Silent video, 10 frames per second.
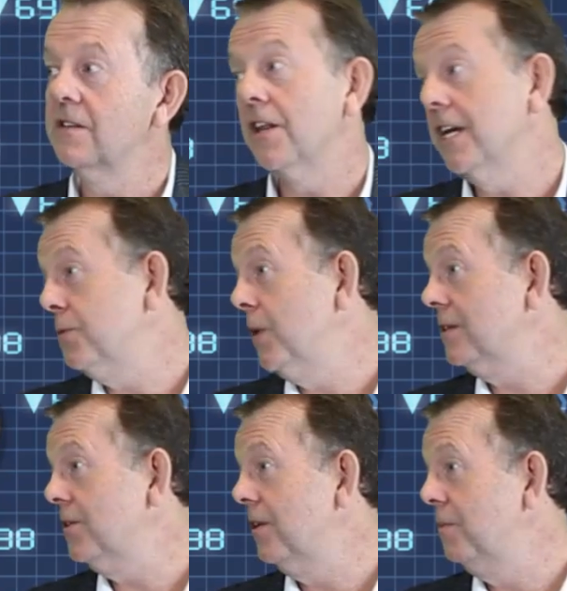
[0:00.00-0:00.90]
So that's where
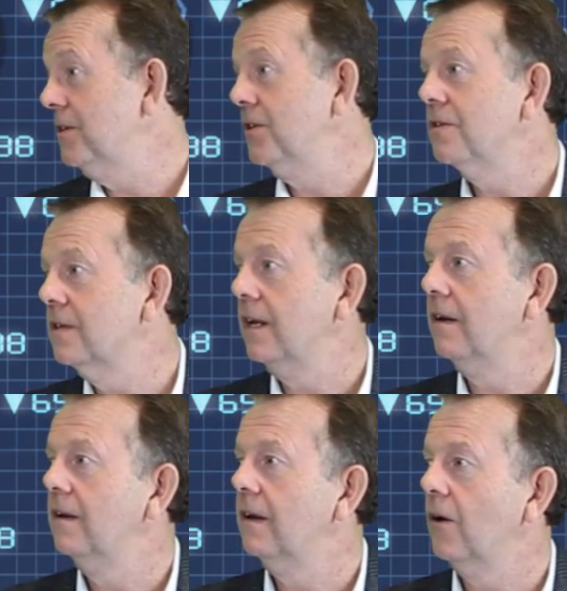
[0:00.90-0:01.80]
I started BizNews
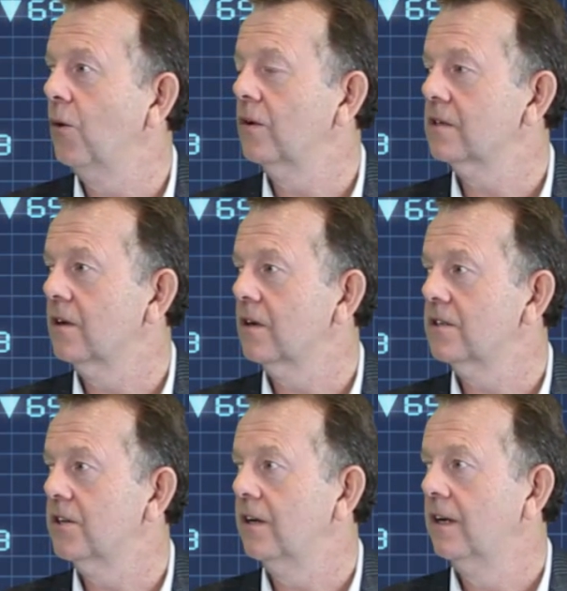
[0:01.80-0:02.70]
in August
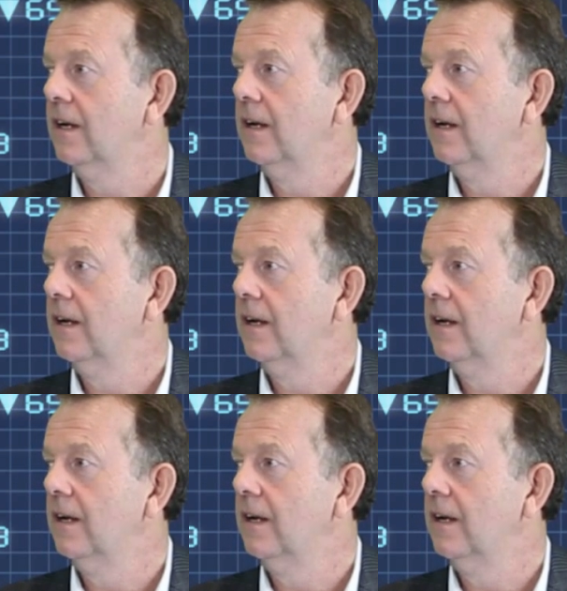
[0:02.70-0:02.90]
last year.